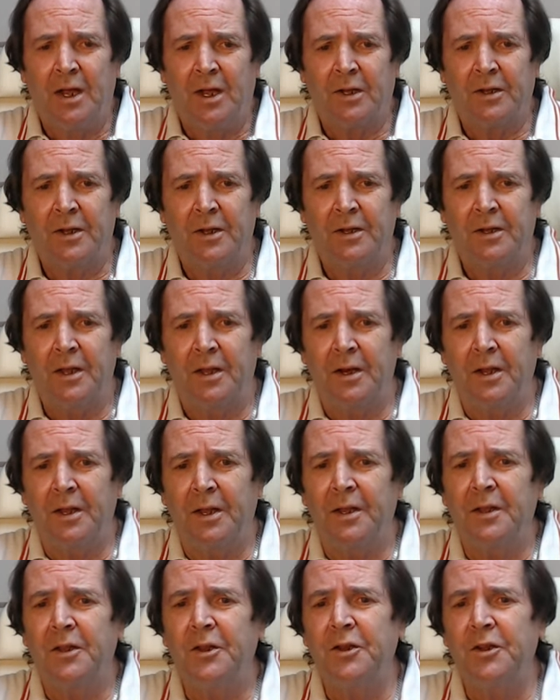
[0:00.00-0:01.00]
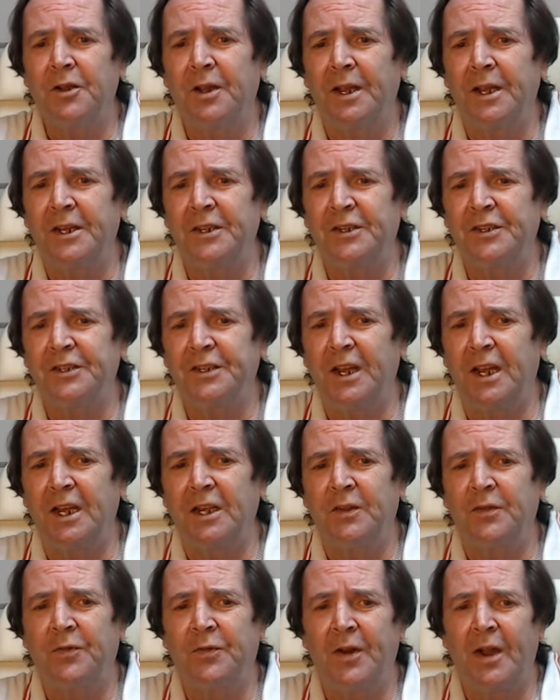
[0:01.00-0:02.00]
Concurrently, the United
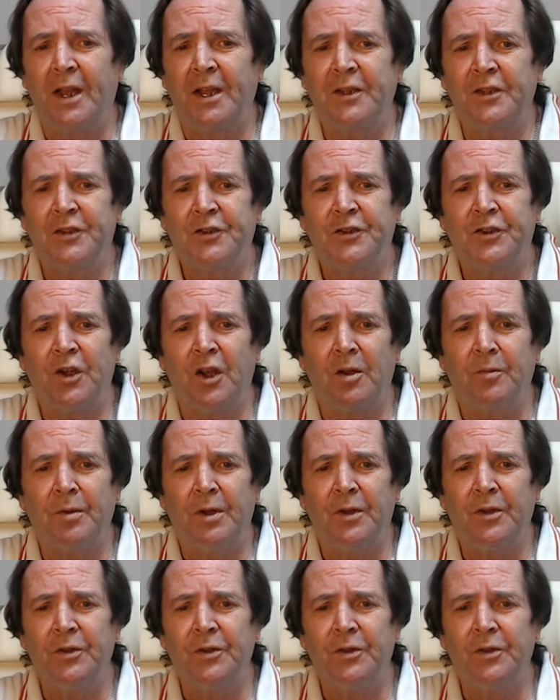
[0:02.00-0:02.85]
States, France, Germany,